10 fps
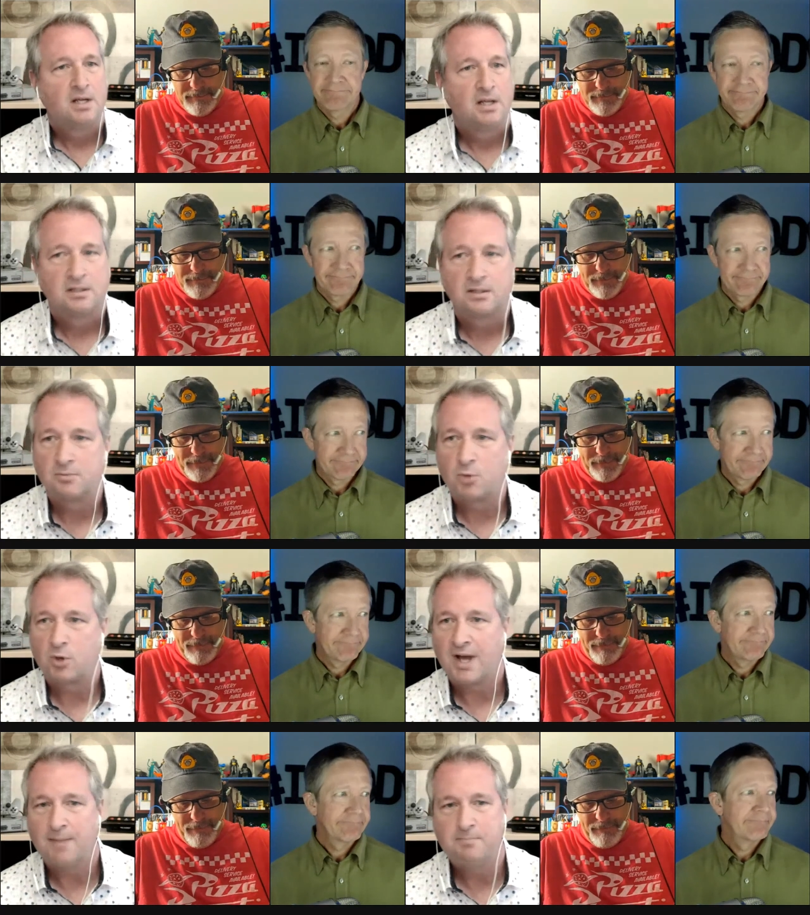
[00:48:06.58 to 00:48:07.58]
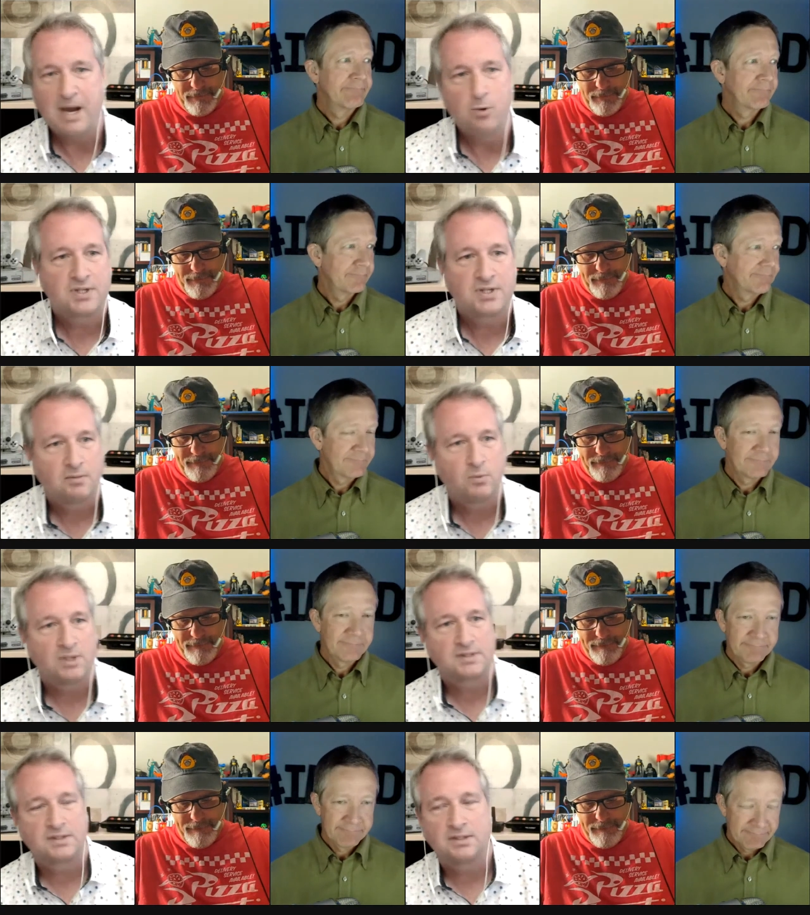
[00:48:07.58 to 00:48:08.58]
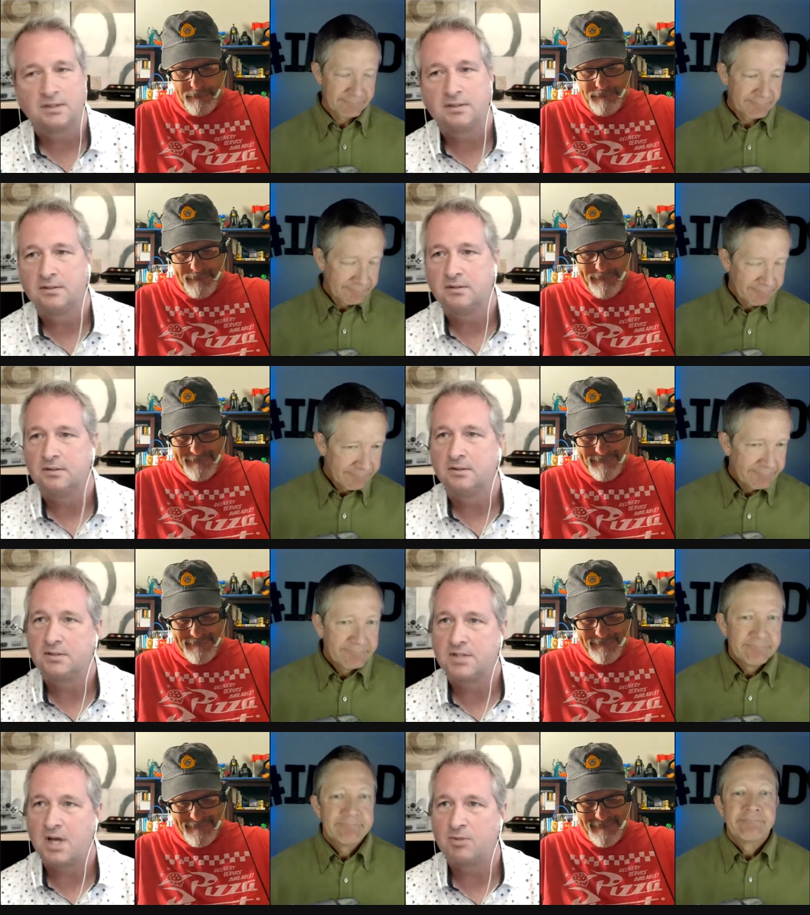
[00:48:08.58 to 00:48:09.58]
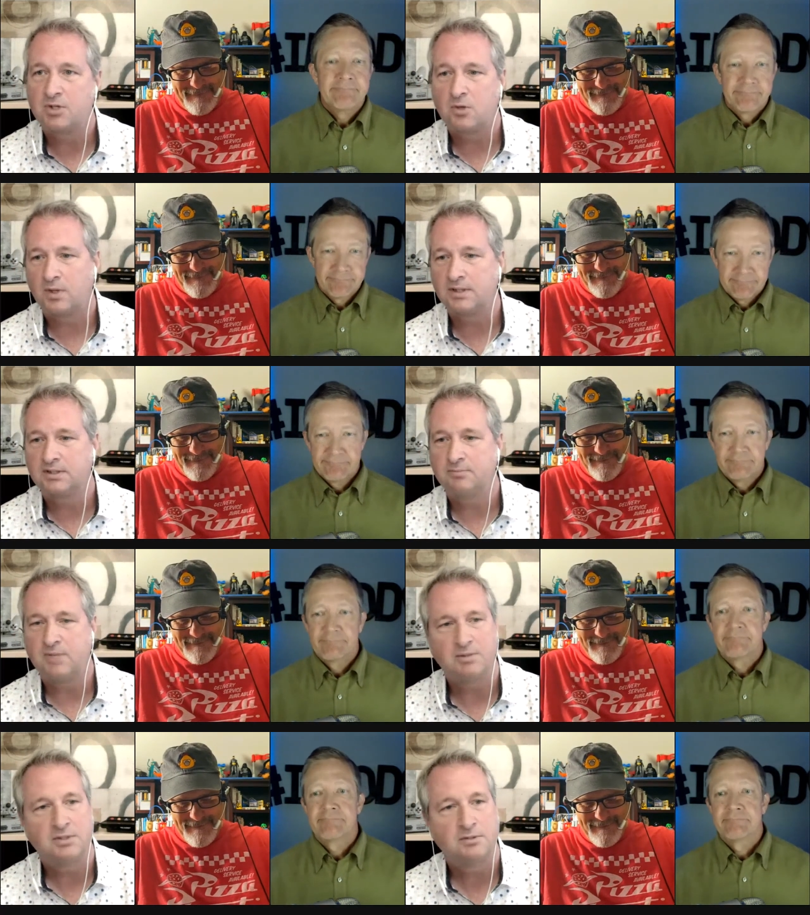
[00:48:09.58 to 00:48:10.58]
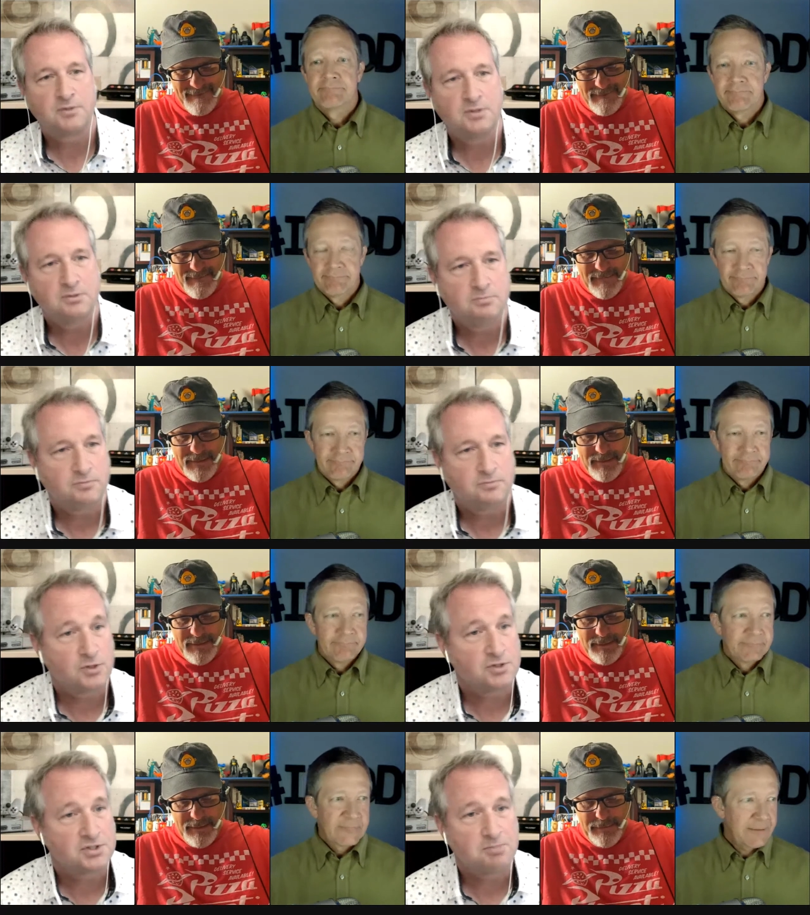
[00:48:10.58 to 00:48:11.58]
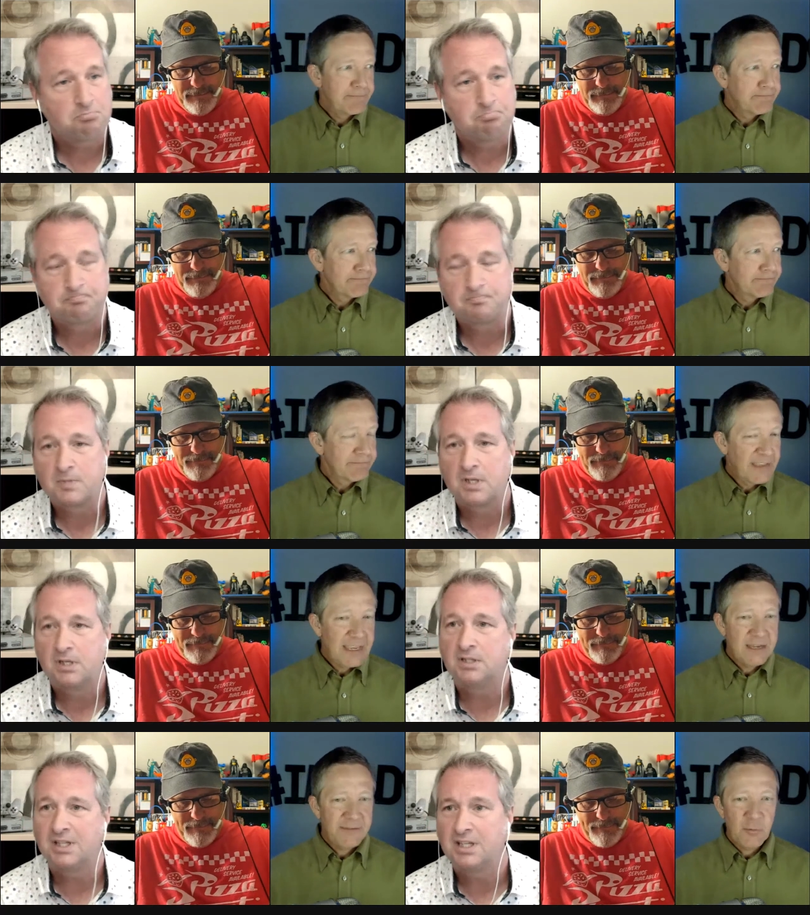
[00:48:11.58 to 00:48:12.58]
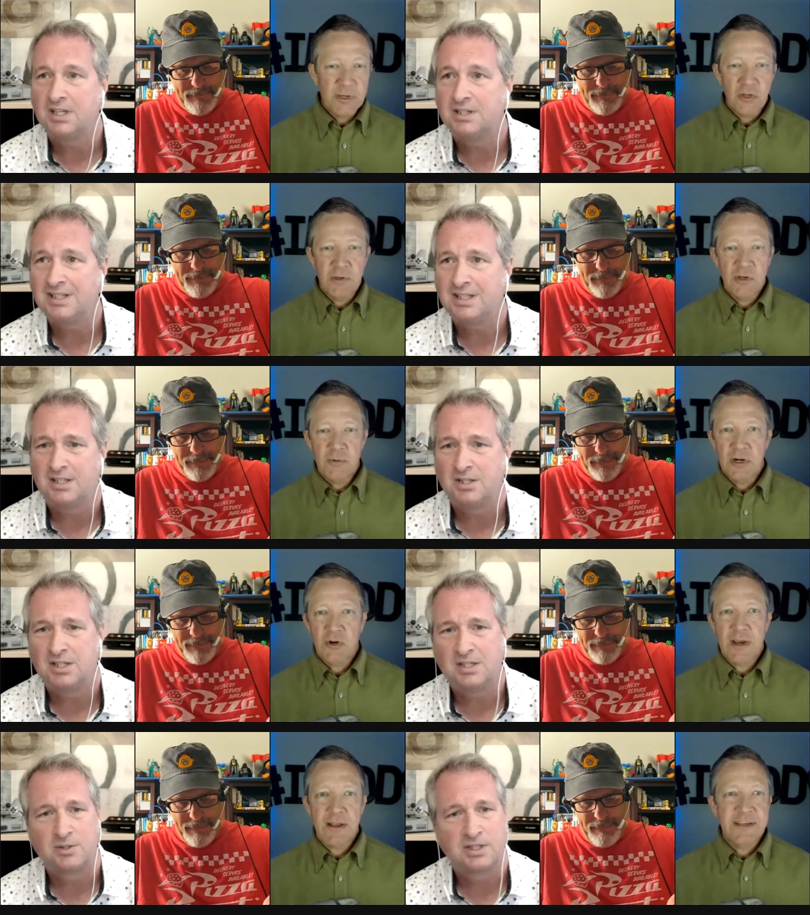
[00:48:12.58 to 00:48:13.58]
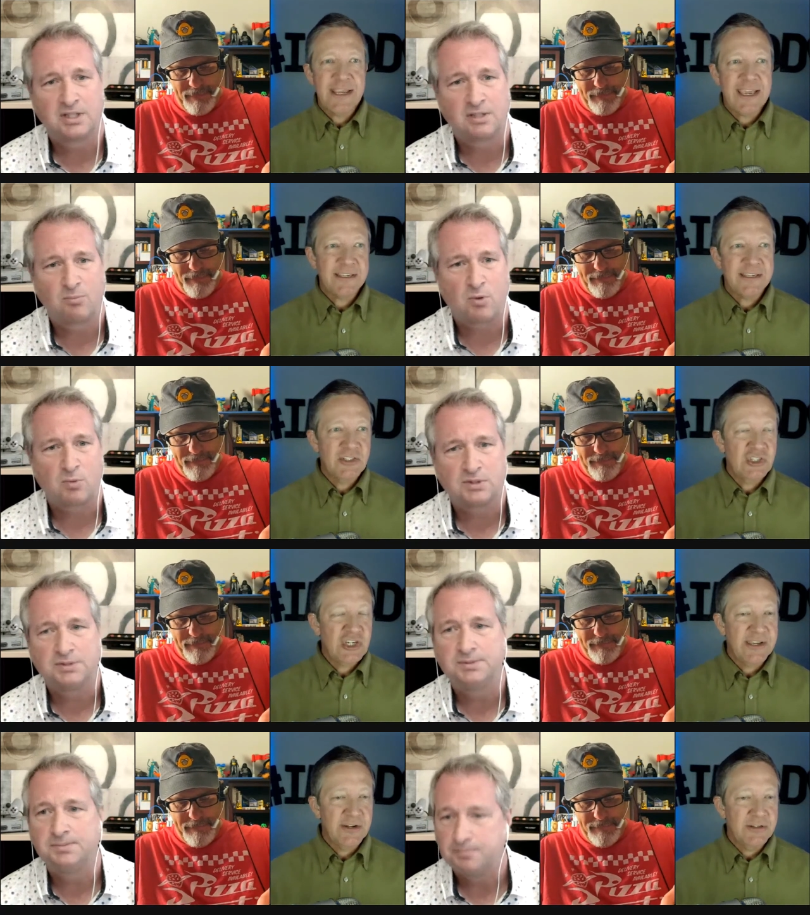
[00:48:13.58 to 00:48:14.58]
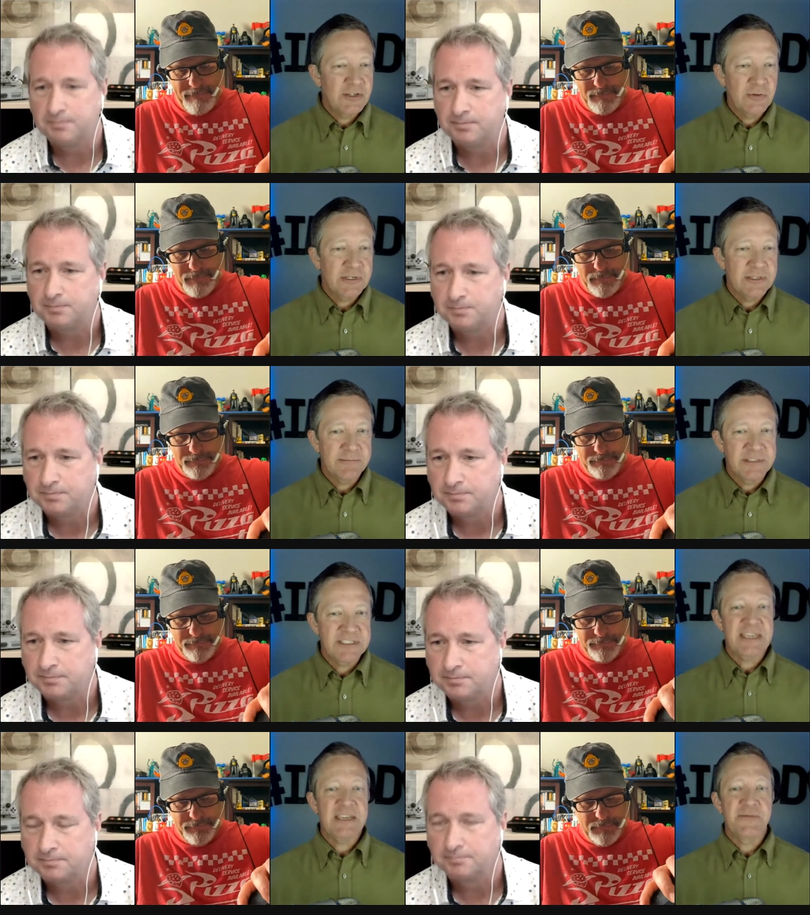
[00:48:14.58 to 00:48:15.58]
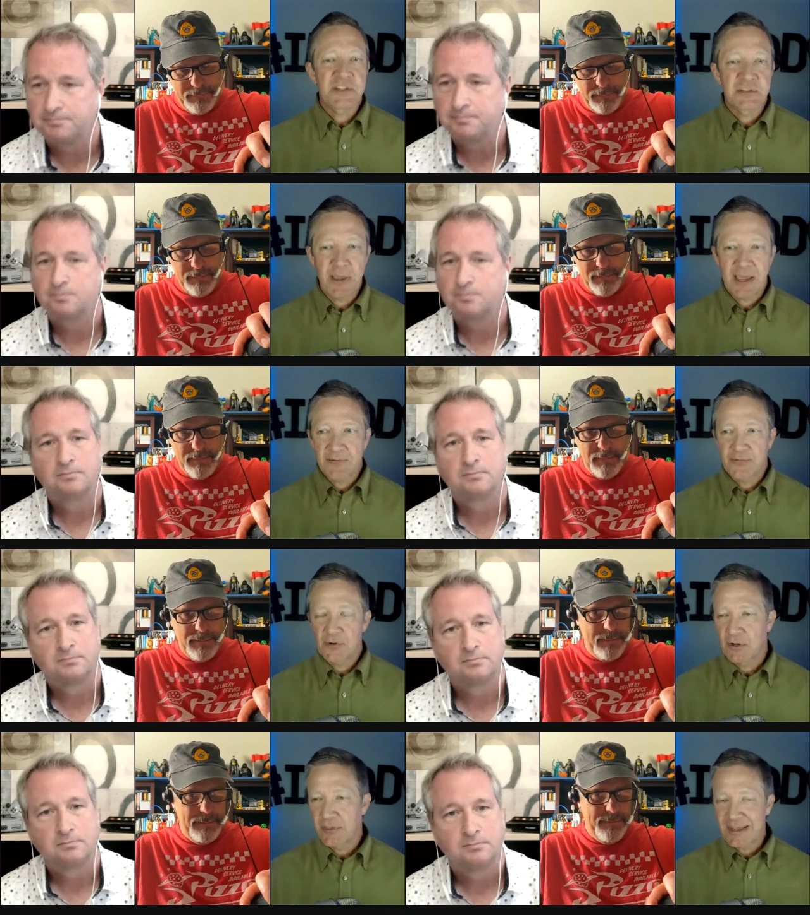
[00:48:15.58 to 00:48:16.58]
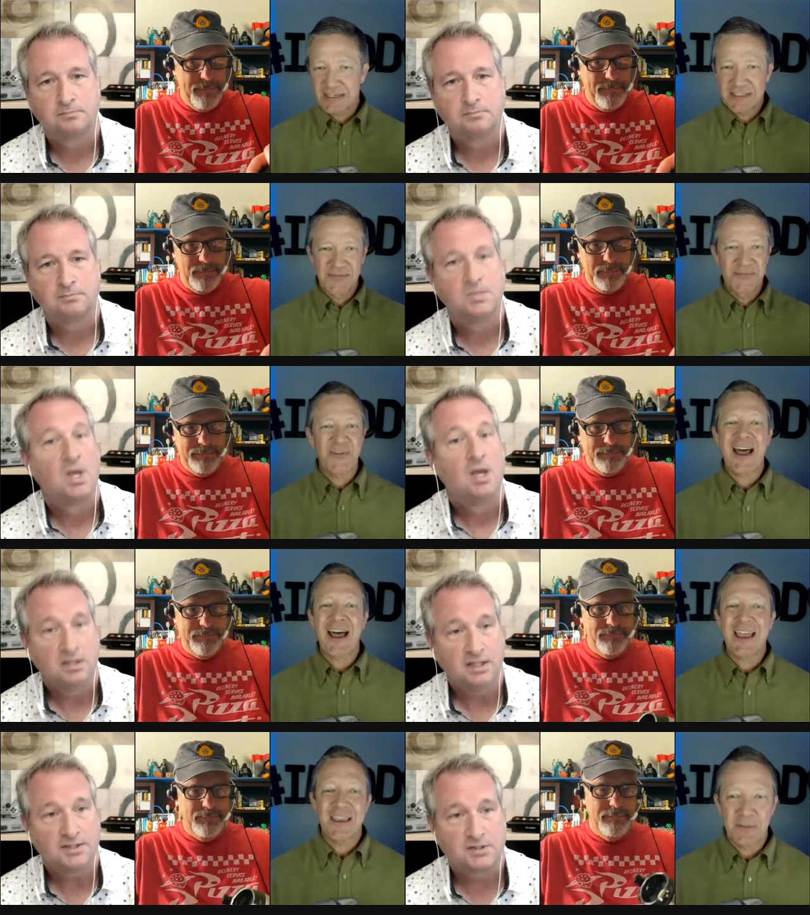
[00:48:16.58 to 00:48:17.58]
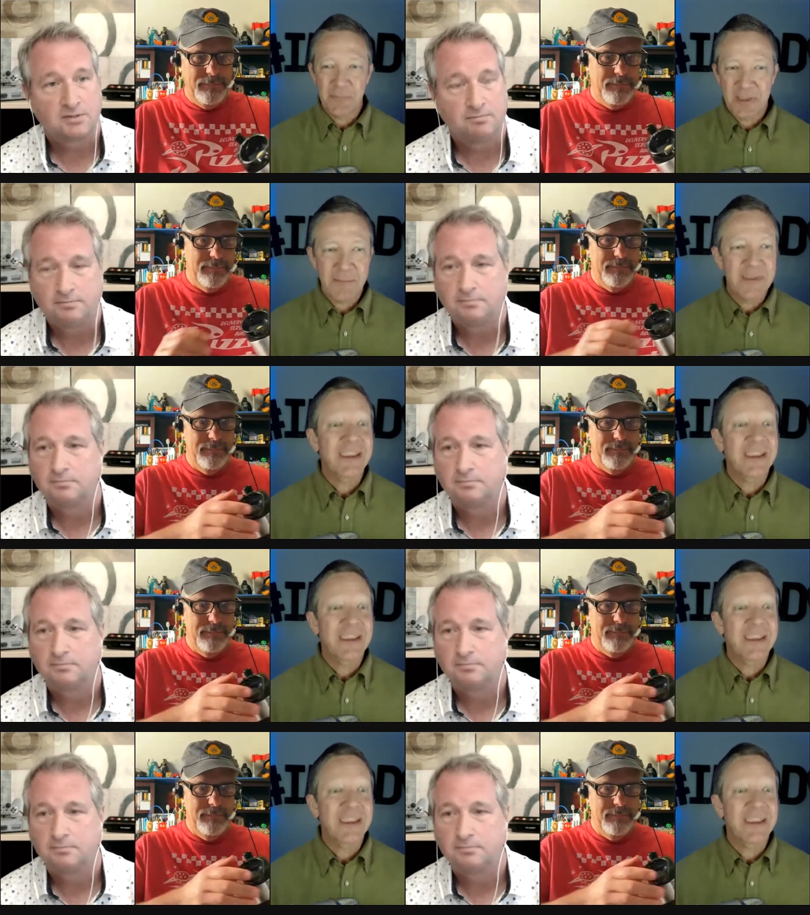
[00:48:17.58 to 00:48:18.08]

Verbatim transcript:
Speaker 1: Learn more about what uh, dominKnow One could maybe do for you, for your team. Yep.
Speaker 2: And, and if you want to go into our Crowdcast channel, you can save your spot for the next five
Speaker 1: yes. upcoming